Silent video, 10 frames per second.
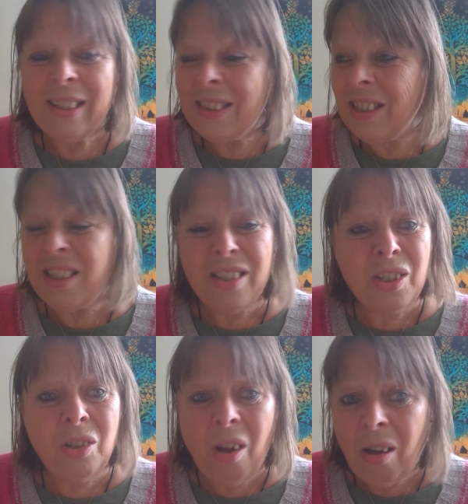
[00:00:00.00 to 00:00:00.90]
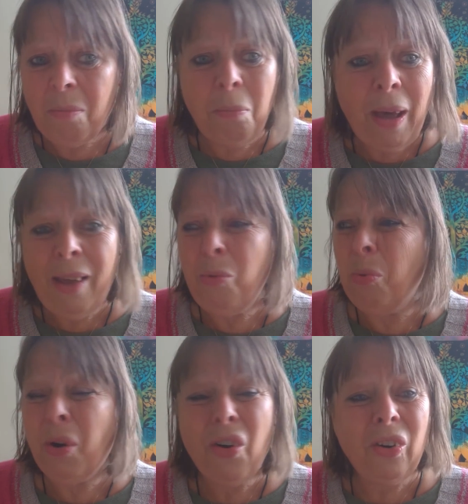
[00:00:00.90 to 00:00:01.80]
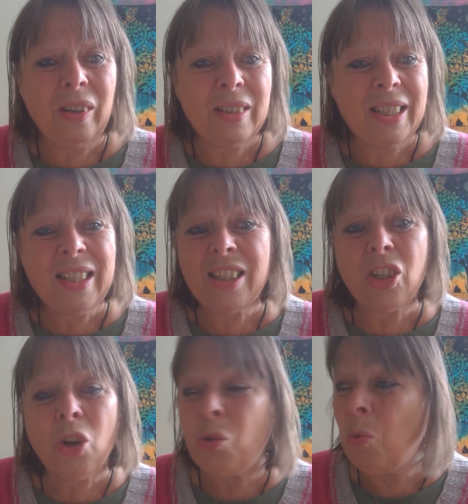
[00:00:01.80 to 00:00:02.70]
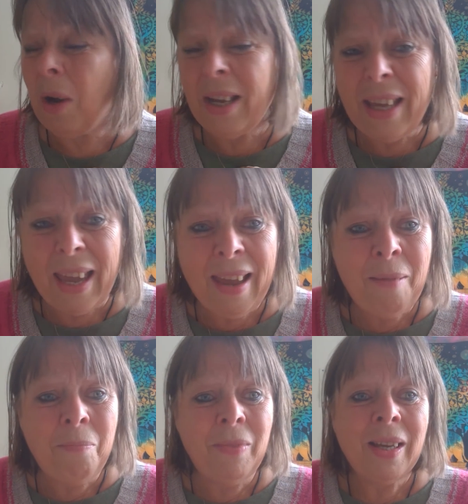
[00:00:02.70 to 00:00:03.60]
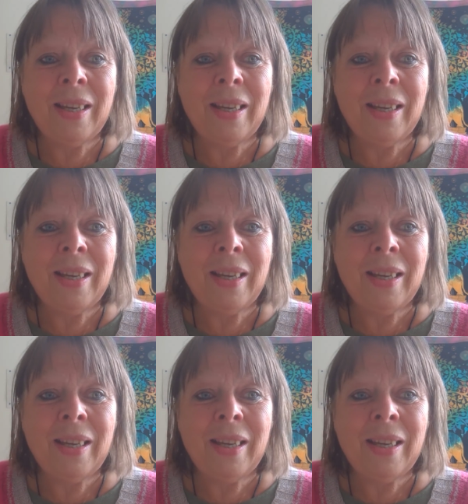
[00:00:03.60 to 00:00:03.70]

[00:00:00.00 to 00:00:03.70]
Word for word: this is not my world. This is not who I am.